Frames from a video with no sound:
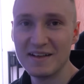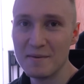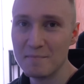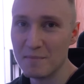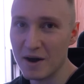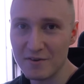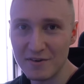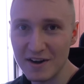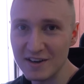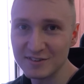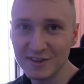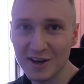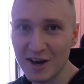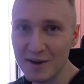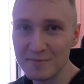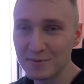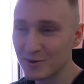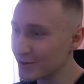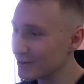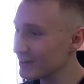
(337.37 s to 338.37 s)
my Razer
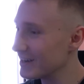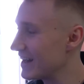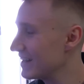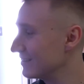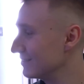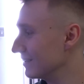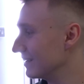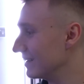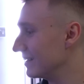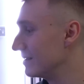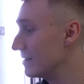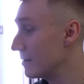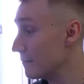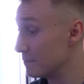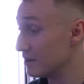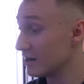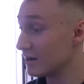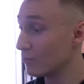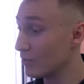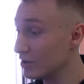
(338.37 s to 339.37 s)
hub couldn't handle it.
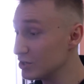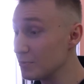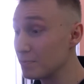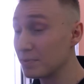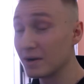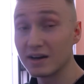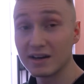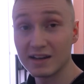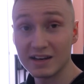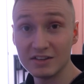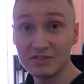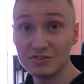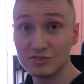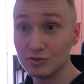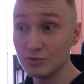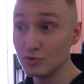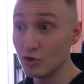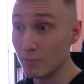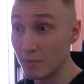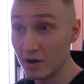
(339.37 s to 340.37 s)
But when you plug it
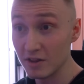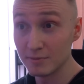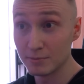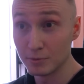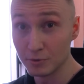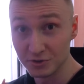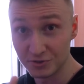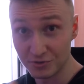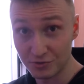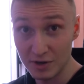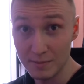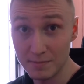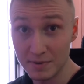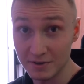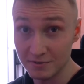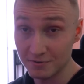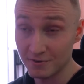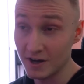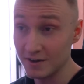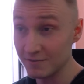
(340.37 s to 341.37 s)
into your motherboard's
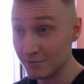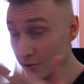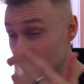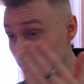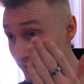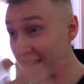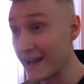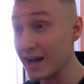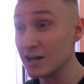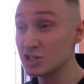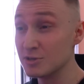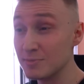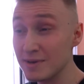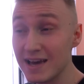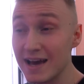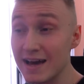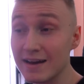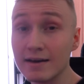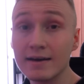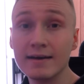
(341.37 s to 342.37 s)
3-pin 5-volt
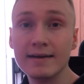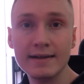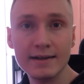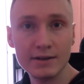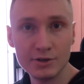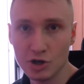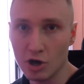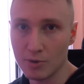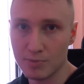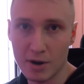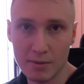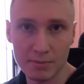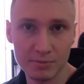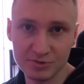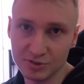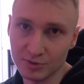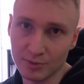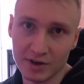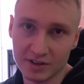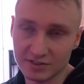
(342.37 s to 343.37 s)
ARGB header, no
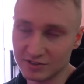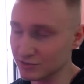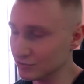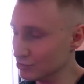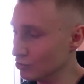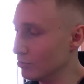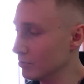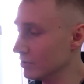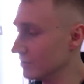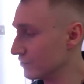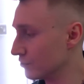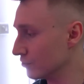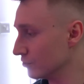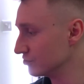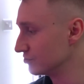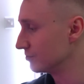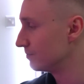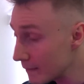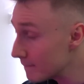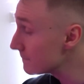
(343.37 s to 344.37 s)
problems, it works as normal, of
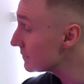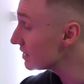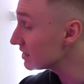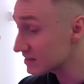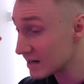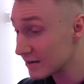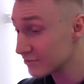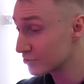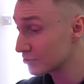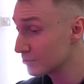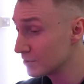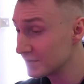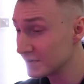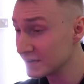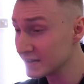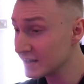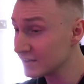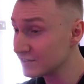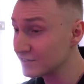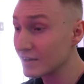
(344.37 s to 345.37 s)
course. But after
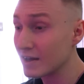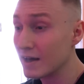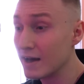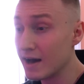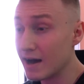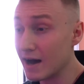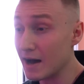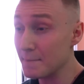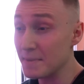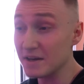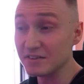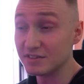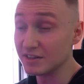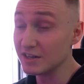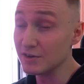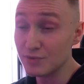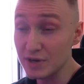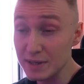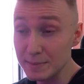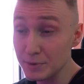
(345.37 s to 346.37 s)
removing this, I
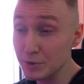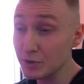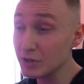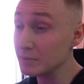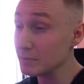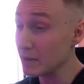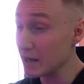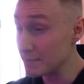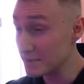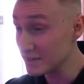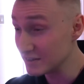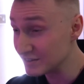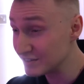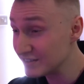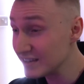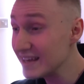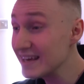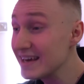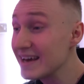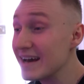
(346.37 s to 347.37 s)
basically rebooted my
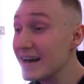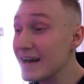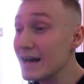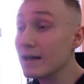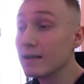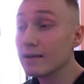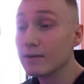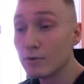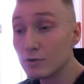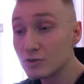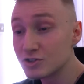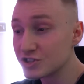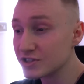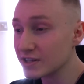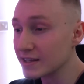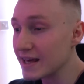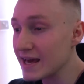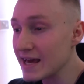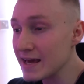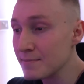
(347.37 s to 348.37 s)
PC, launched
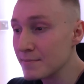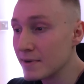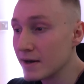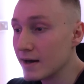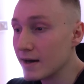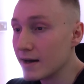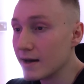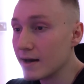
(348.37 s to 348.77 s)
the game,